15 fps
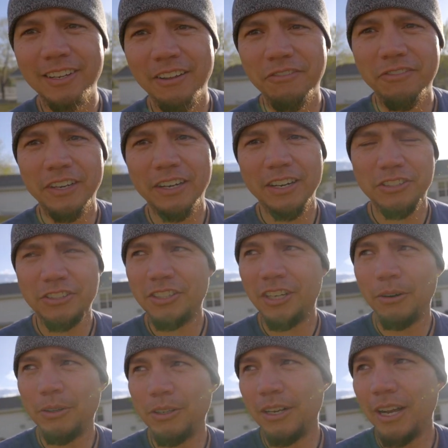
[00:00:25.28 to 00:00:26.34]
I figured I should
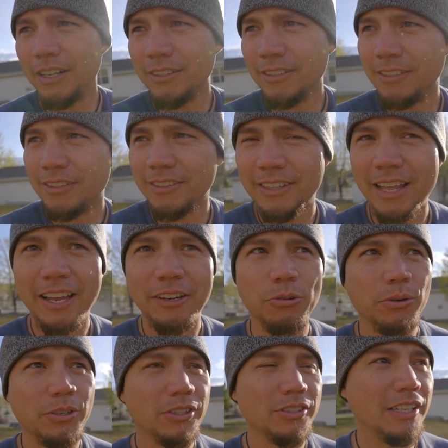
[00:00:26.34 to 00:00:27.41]
share with you guys because it's that
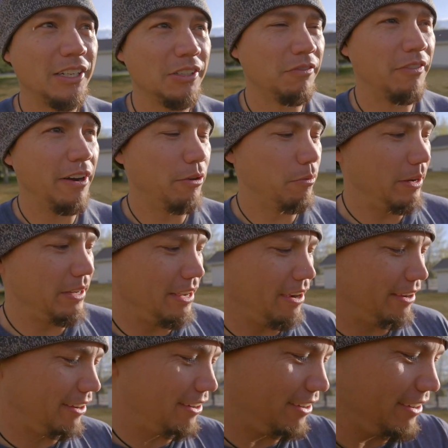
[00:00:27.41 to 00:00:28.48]
gorgeous. It is very windy
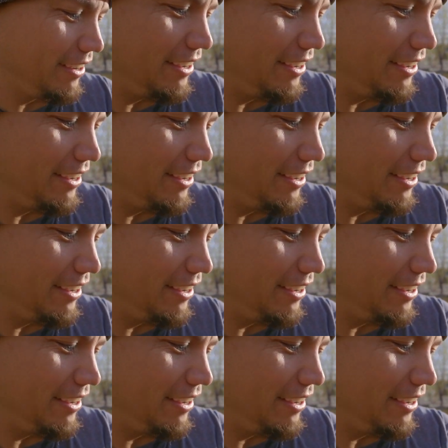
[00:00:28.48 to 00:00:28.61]
out here.